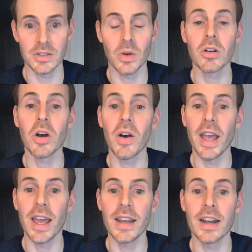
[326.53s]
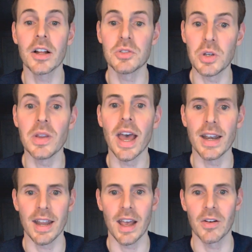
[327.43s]
So I'll go ahead and I'll do
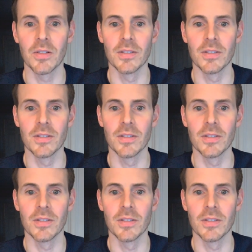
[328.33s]
that now.